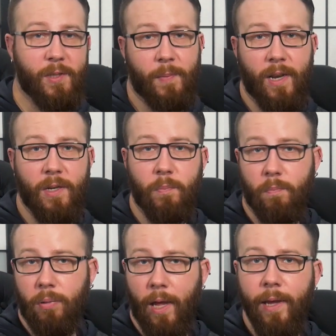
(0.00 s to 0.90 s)
spend
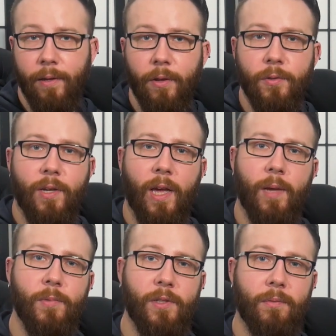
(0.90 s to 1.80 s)
playing those
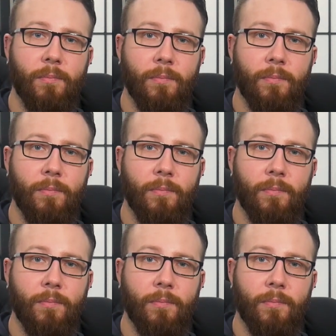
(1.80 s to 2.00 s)
games.